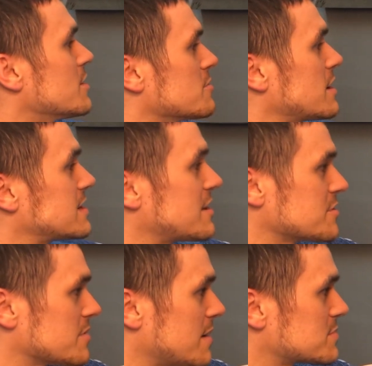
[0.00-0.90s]
write down
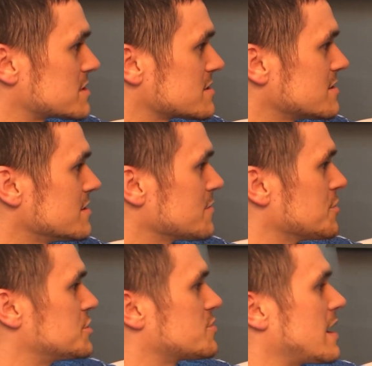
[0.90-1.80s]
your reps
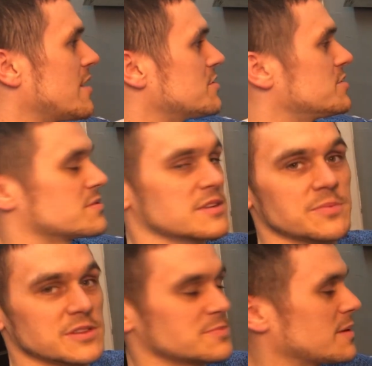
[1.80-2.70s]
for each round. You can get
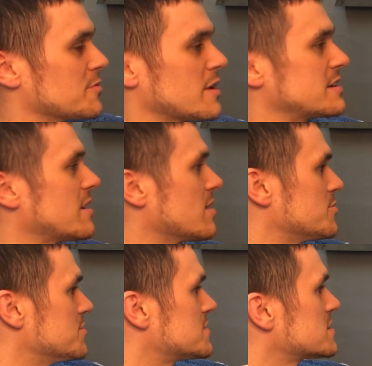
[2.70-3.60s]
a piece of paper, write down all the
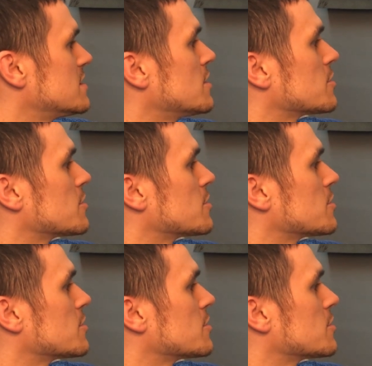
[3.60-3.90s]
moves.